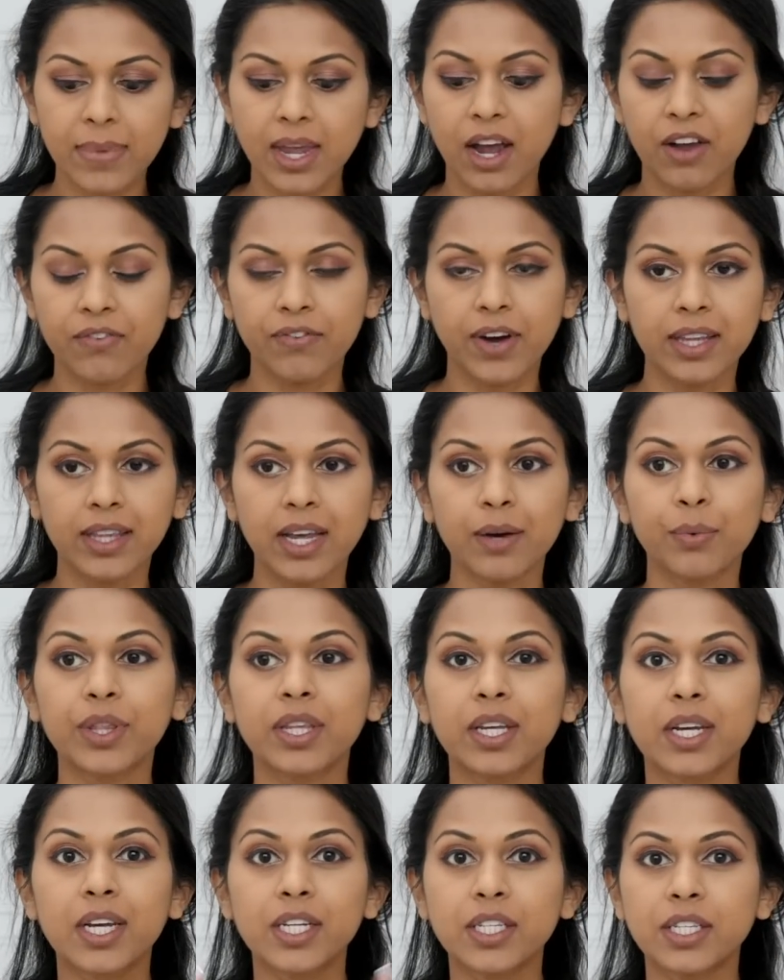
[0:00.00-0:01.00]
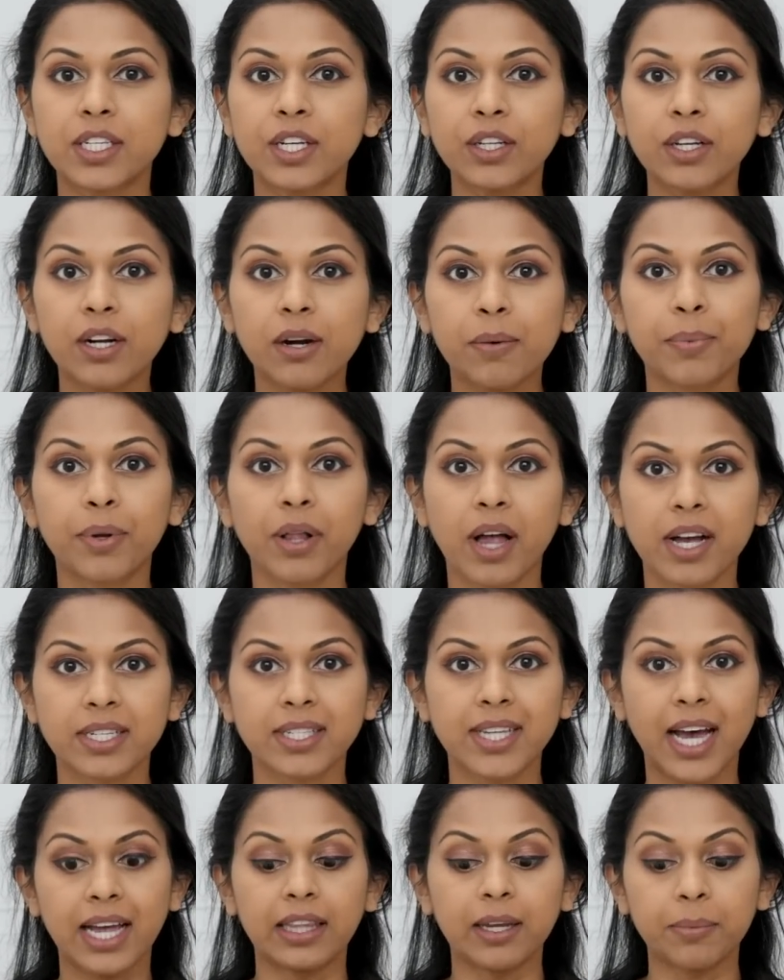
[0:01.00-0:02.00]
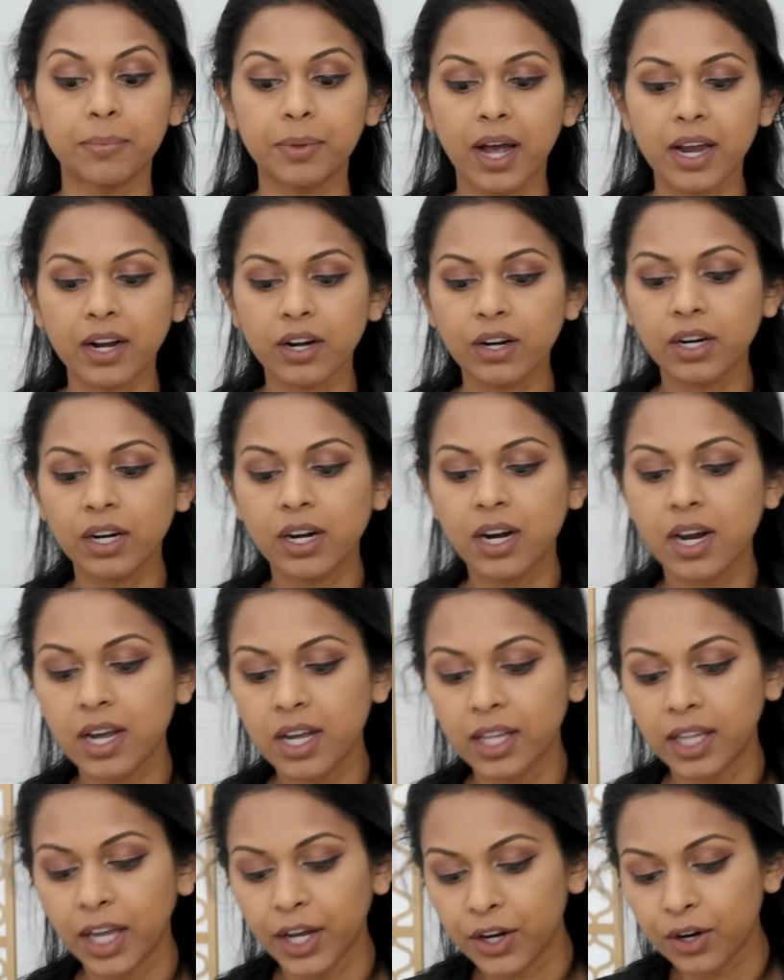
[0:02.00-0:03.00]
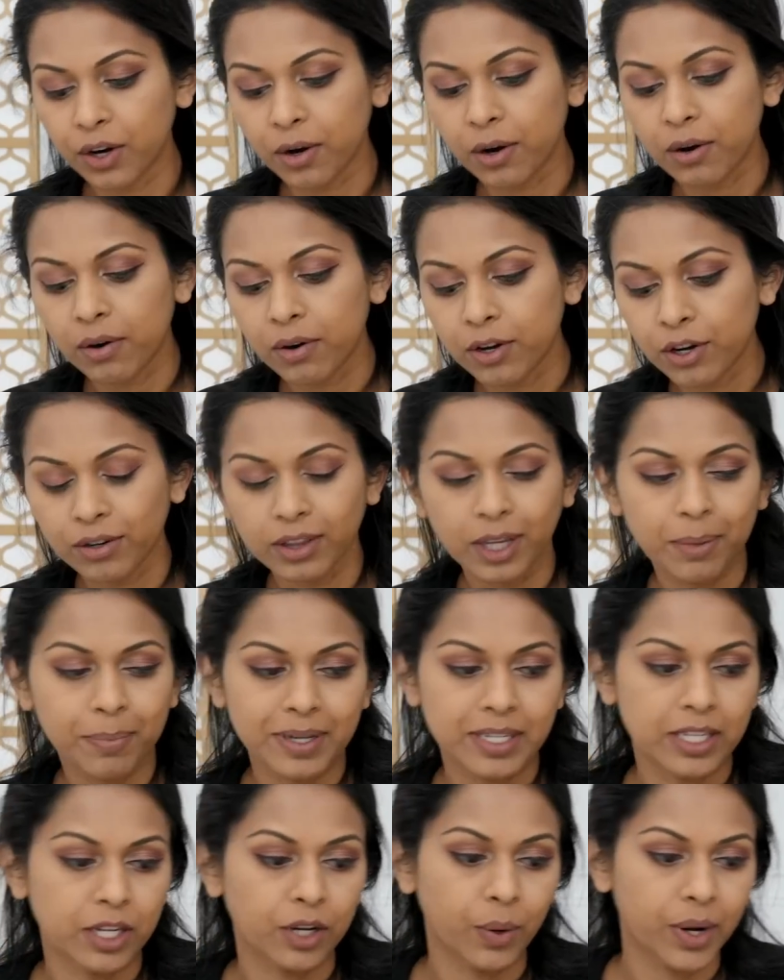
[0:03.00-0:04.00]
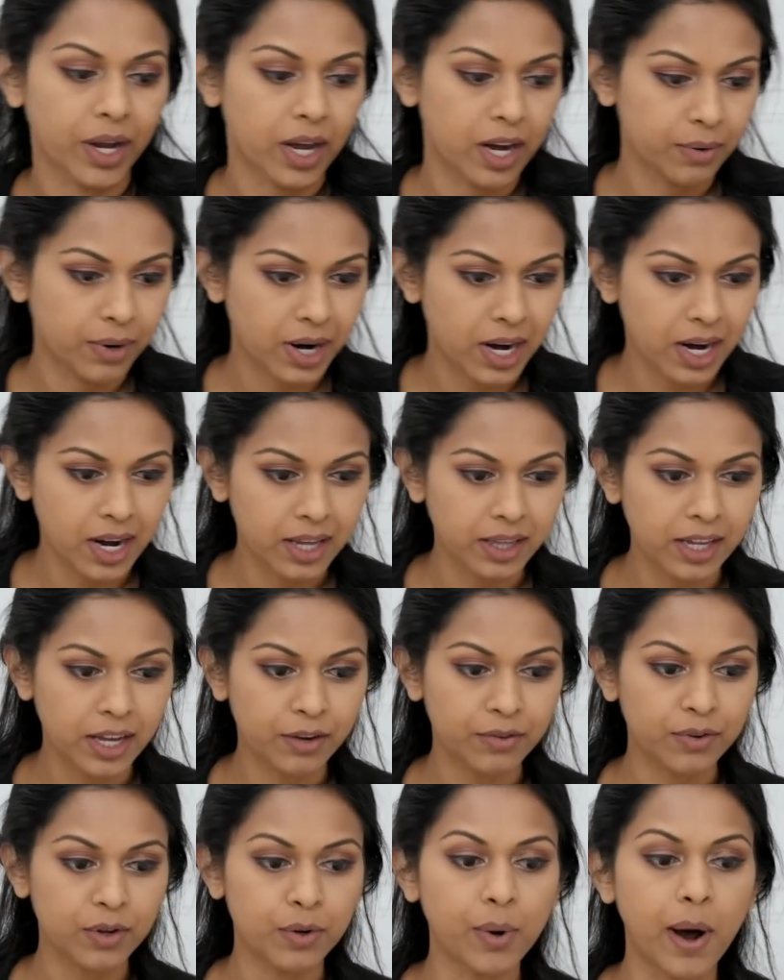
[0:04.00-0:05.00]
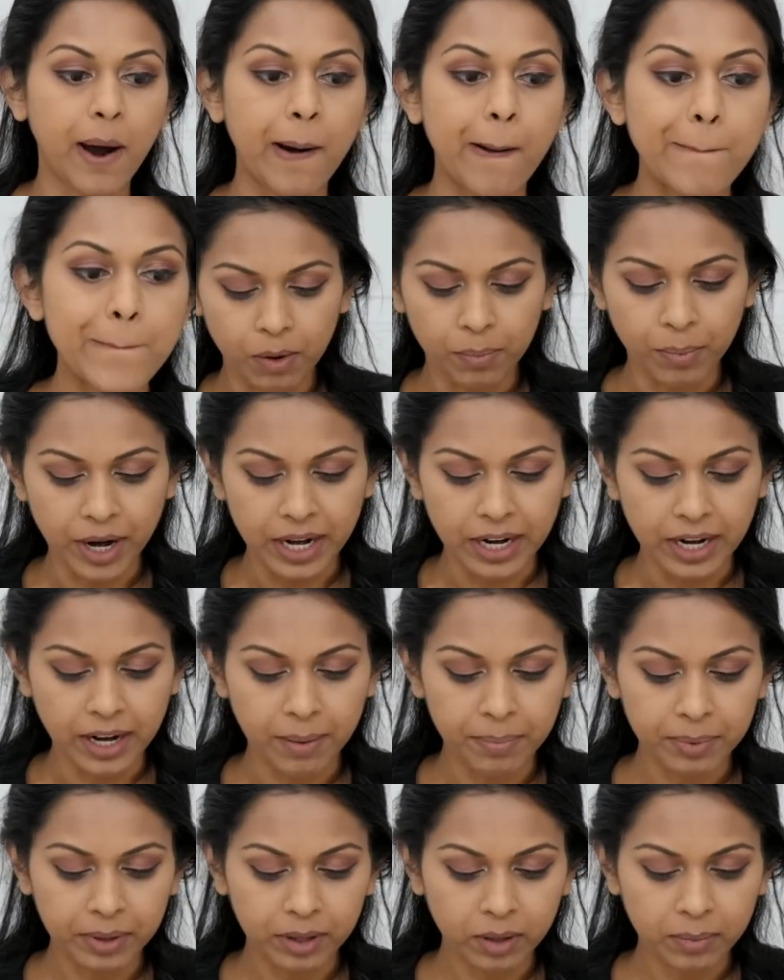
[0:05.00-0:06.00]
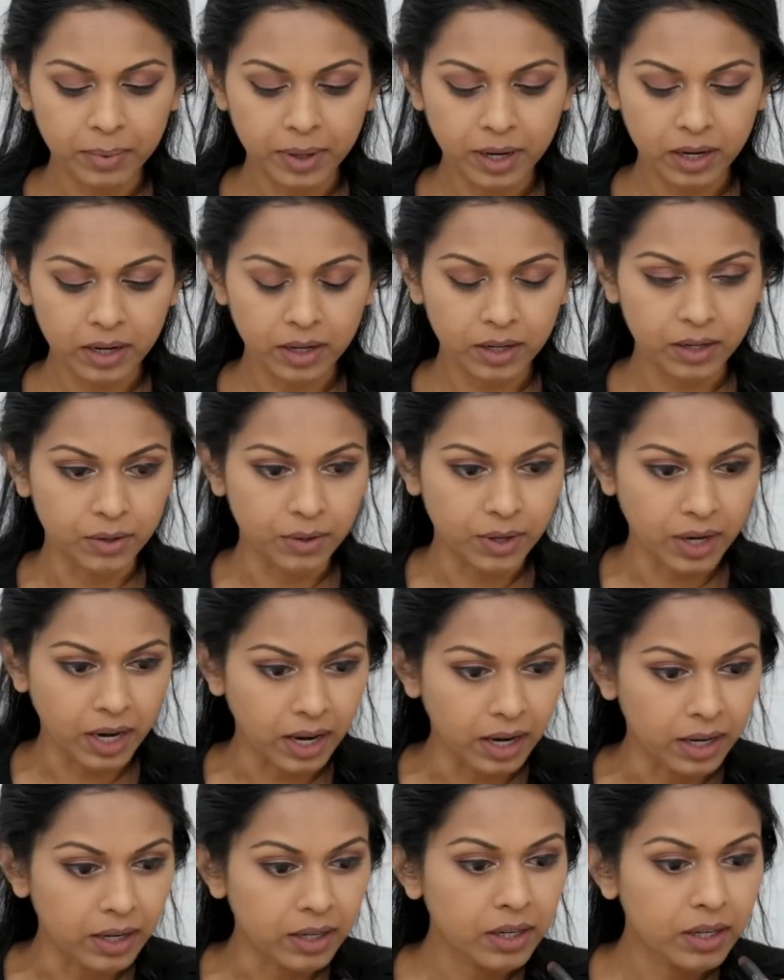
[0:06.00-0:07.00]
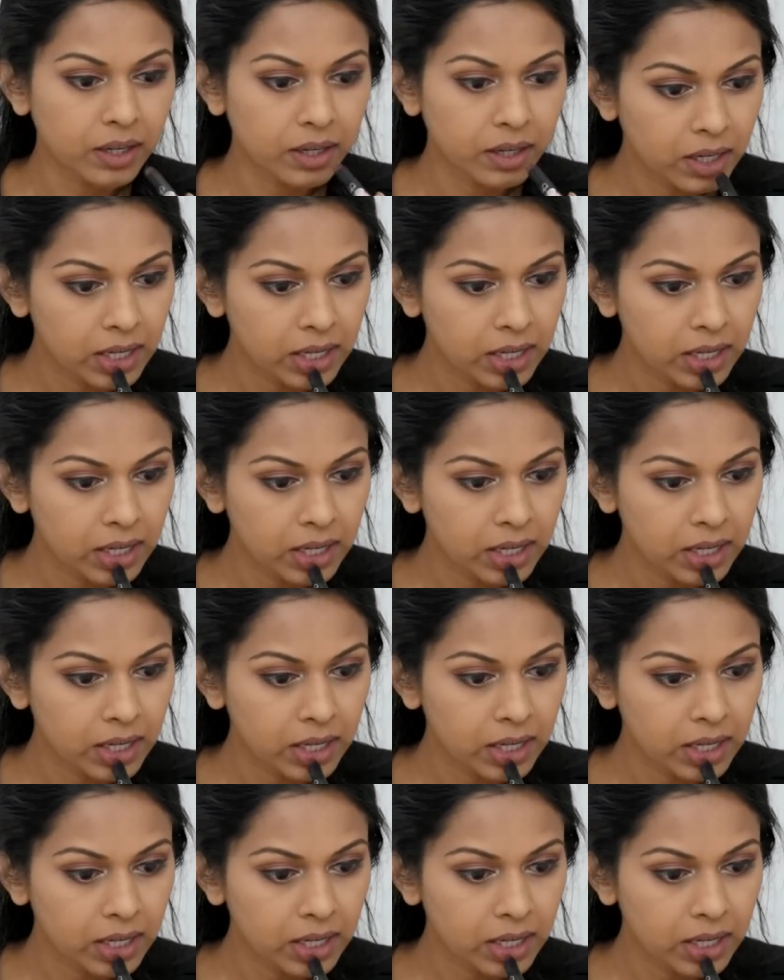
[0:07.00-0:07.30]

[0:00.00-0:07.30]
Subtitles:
I find that with the concealer plus that lip liner, like your lip isn't going anywhere. And then if you wanna brighten it up a little bit, you can.